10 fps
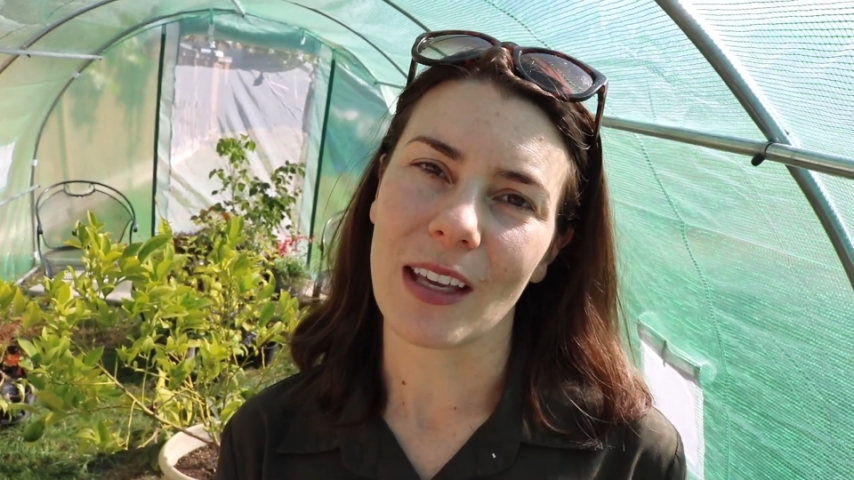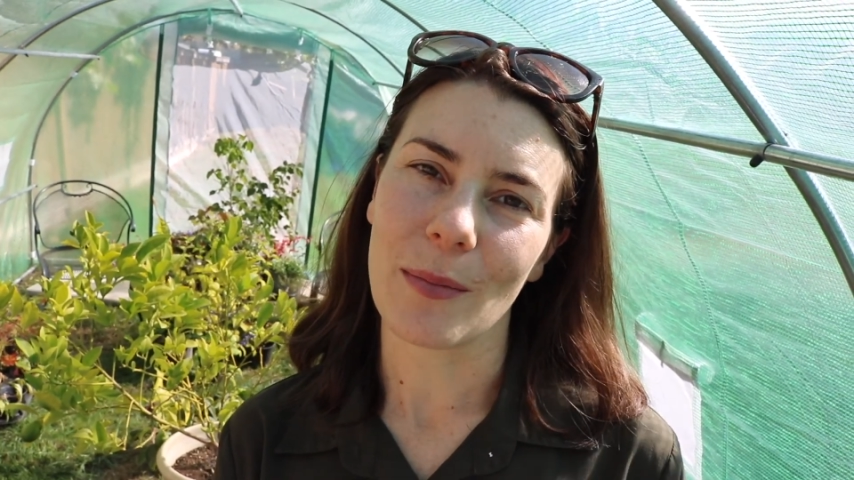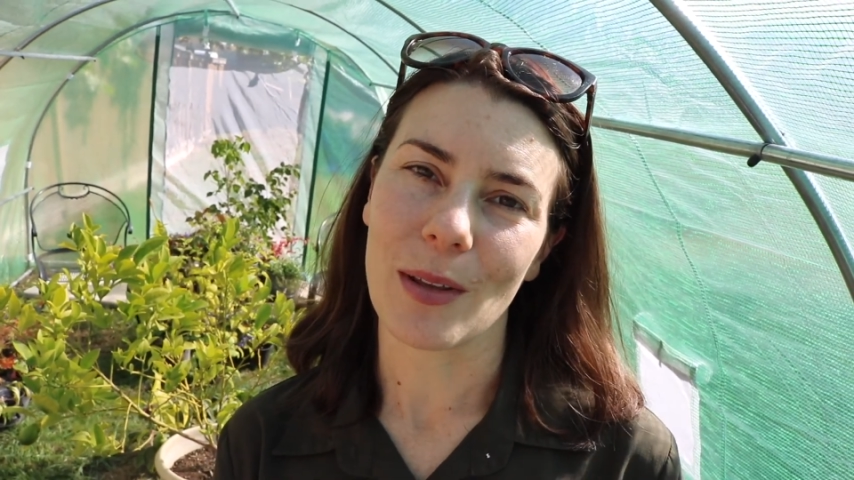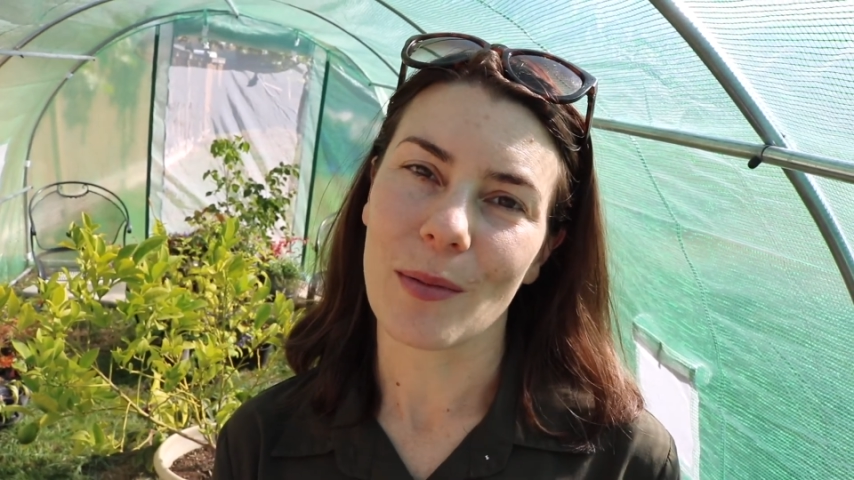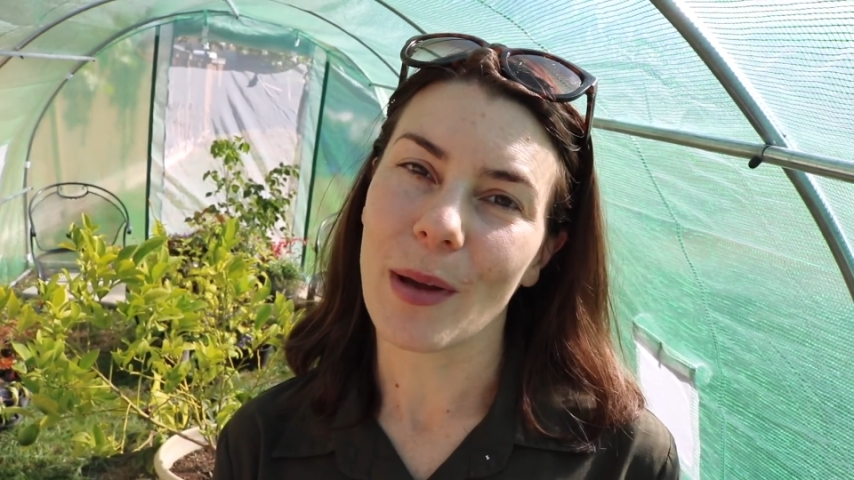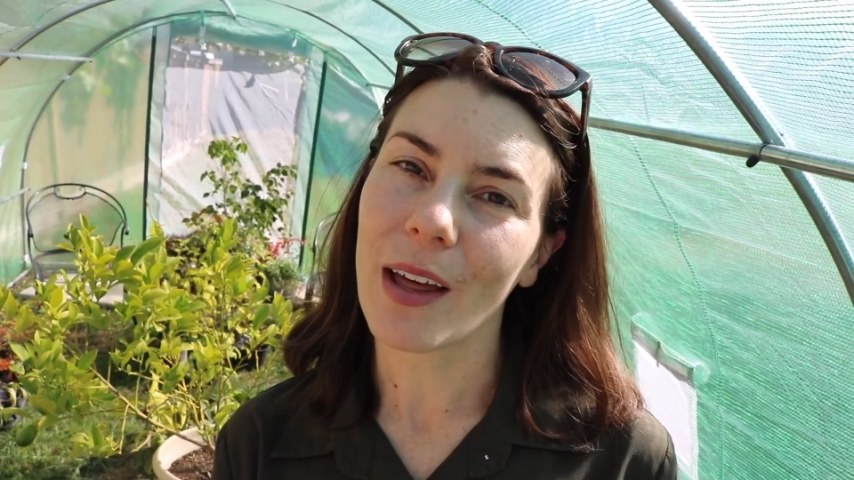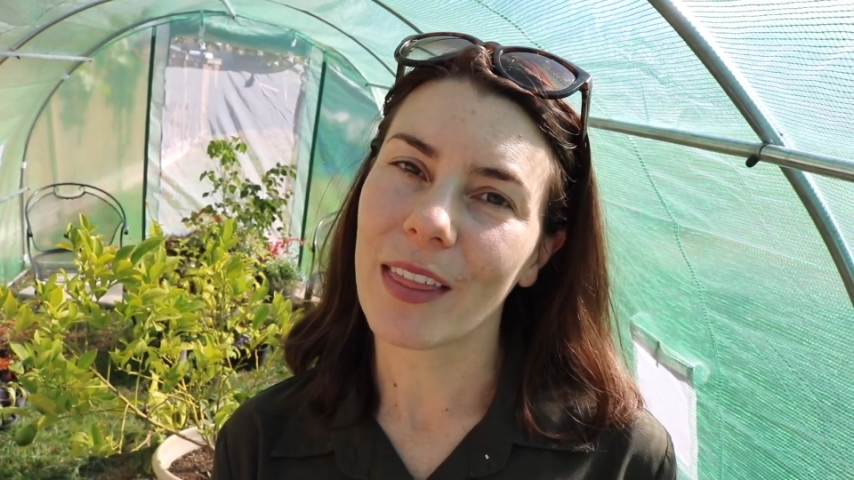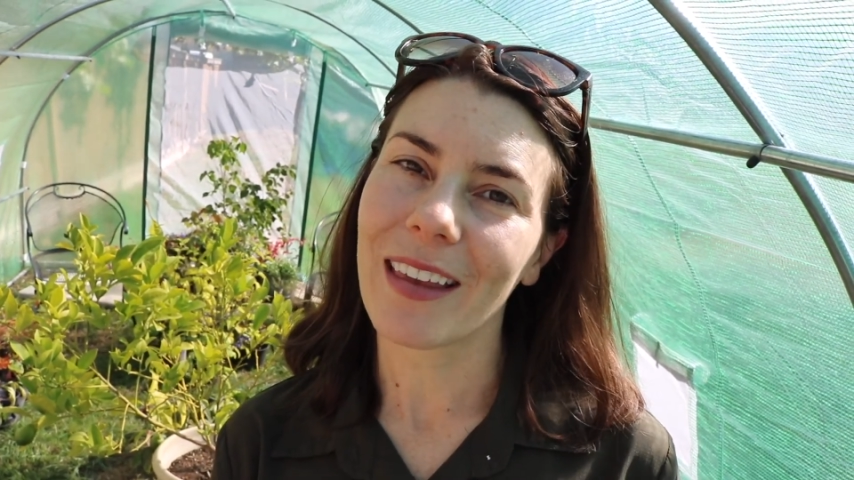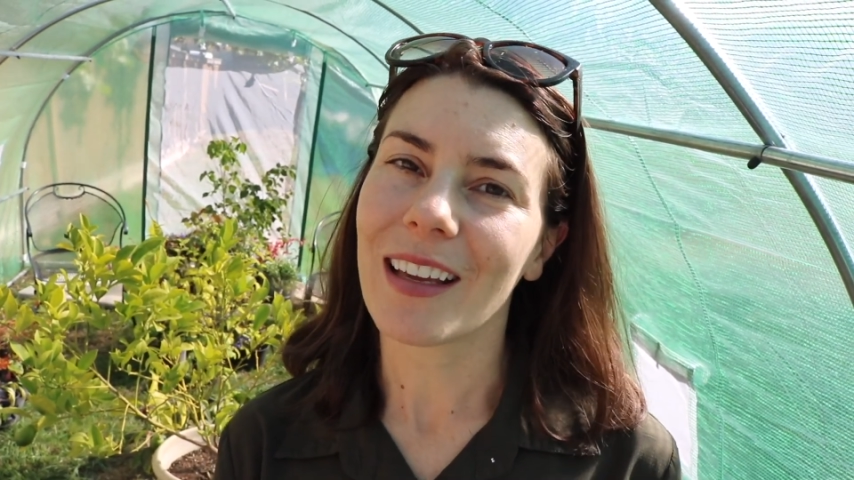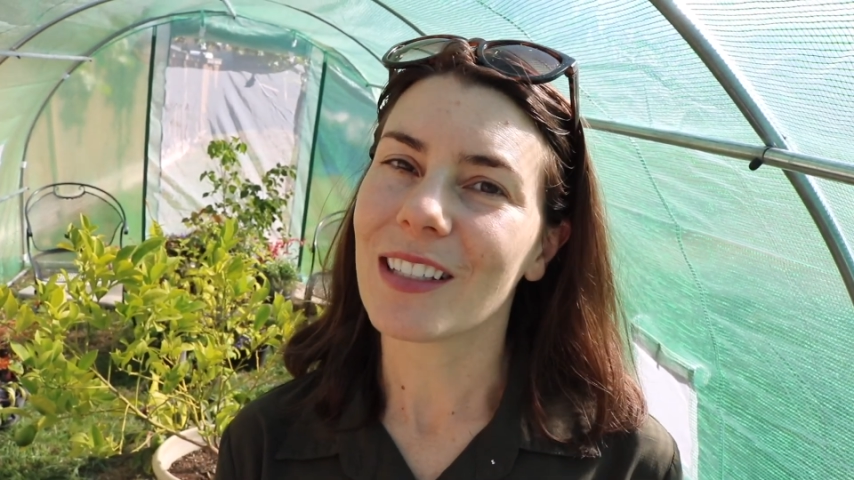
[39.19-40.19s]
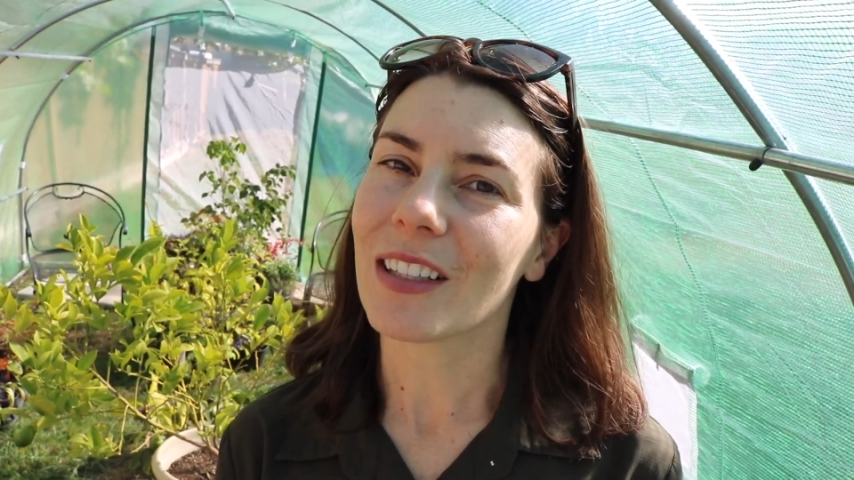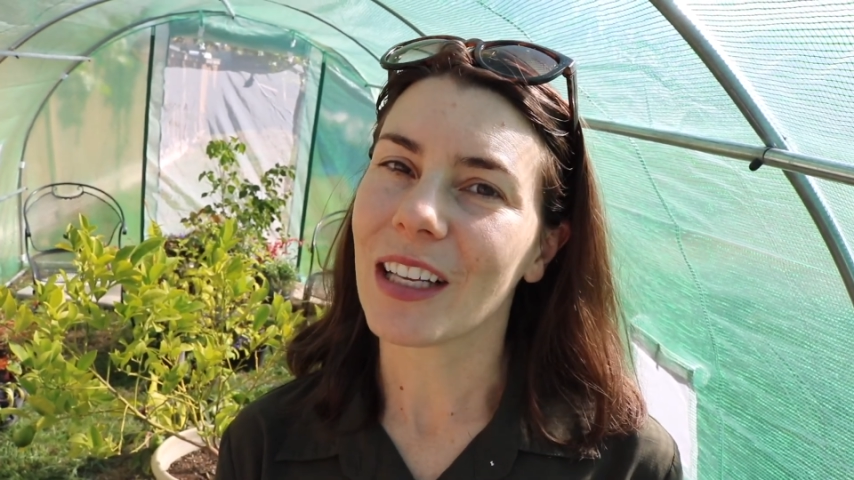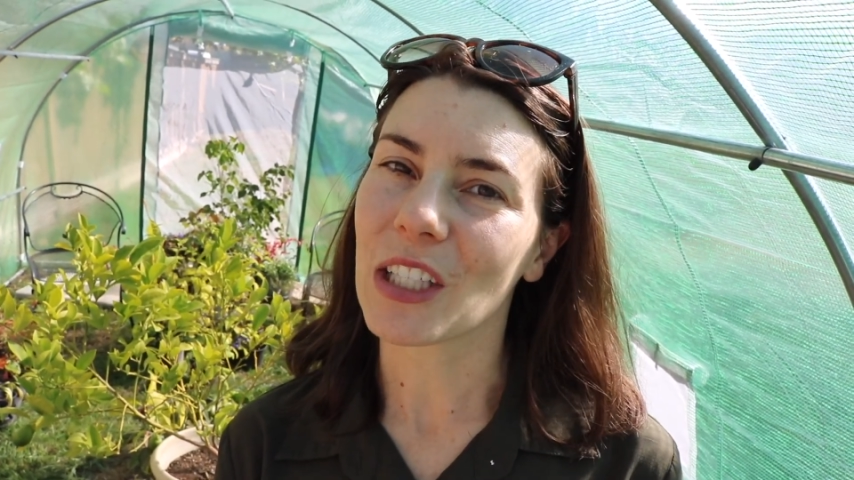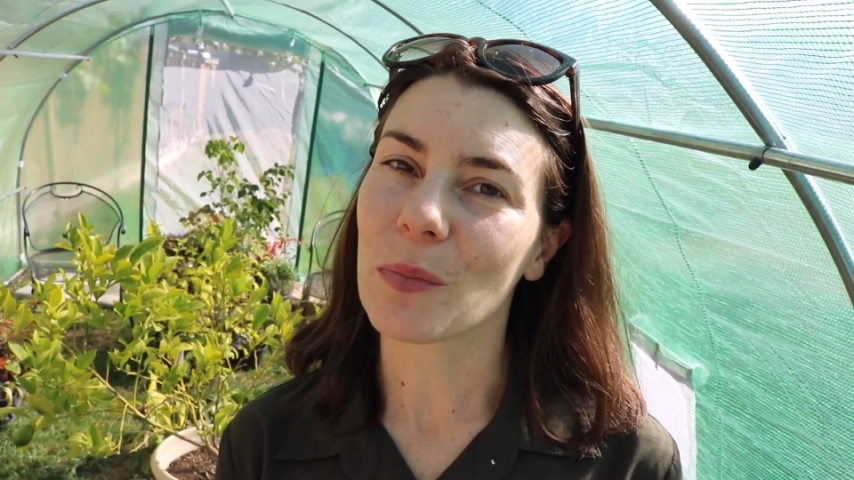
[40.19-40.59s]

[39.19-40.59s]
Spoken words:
keeping them healthy until next